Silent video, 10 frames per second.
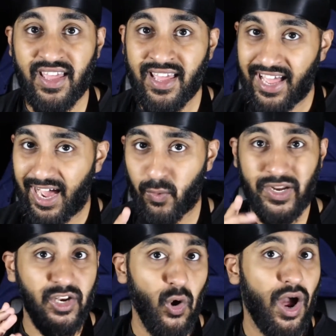And we
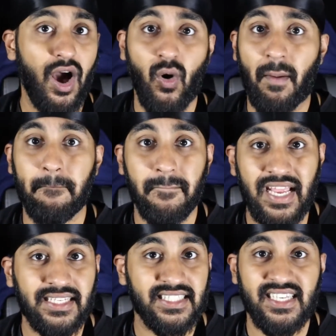know how
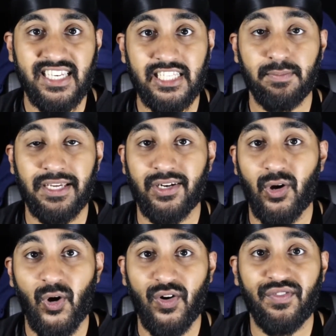amazing he's been
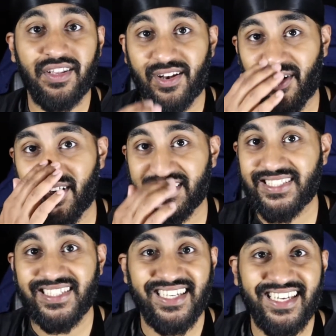over the
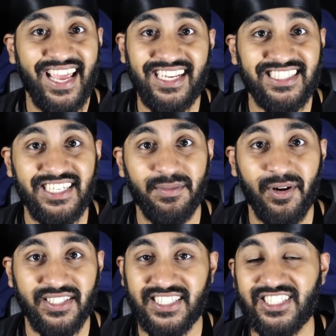last 18
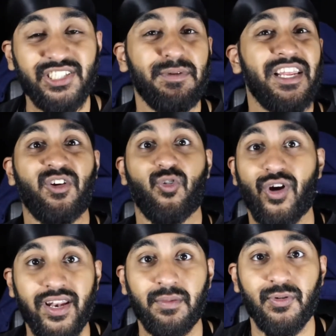months. He's just been
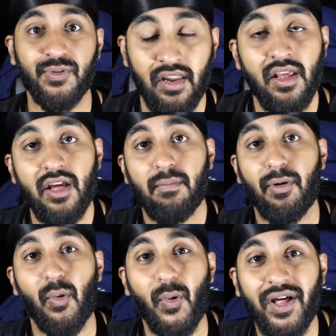incredible.
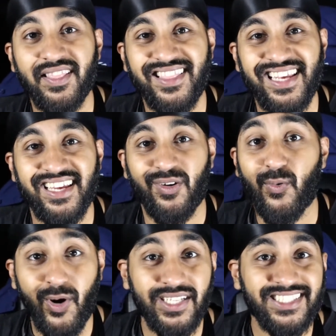But
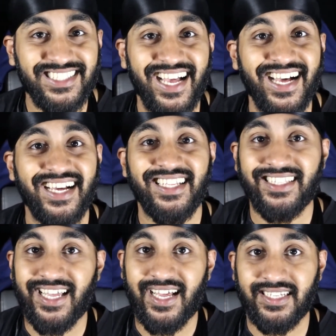one stat
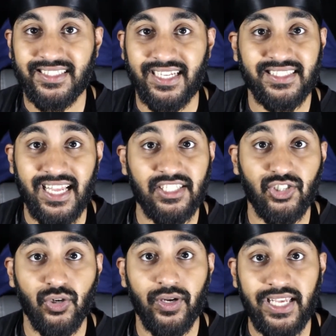that
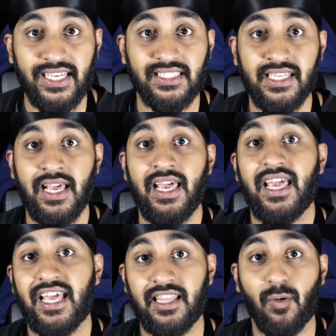Sancho is
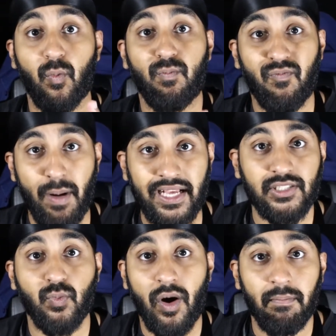in the best
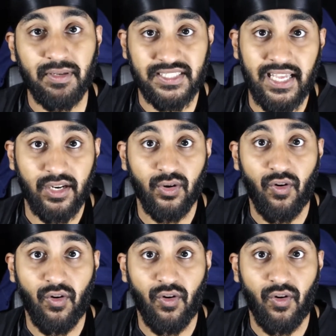1% of